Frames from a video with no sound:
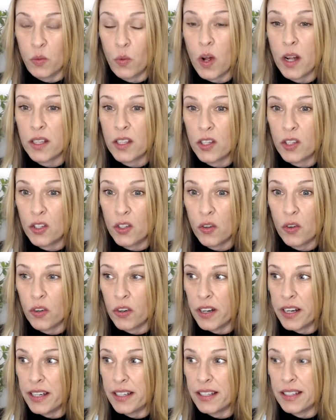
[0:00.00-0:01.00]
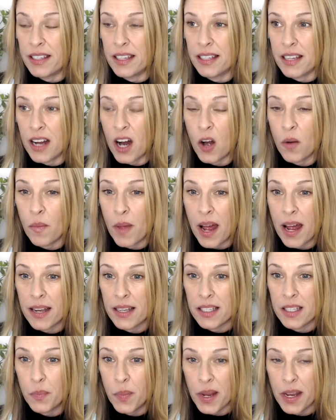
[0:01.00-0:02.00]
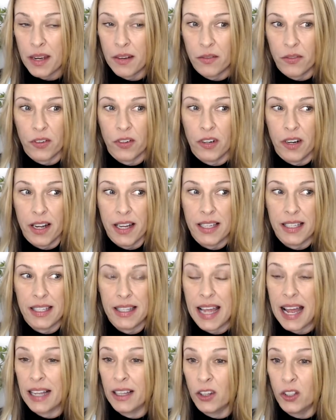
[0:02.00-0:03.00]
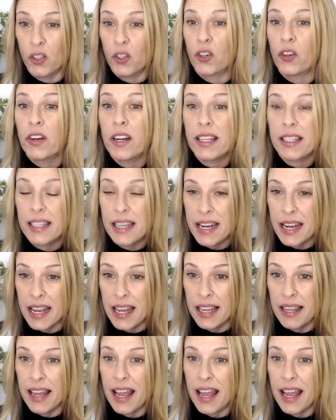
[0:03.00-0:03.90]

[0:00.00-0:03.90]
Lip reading: What stories does our mind spin for us that lure us in,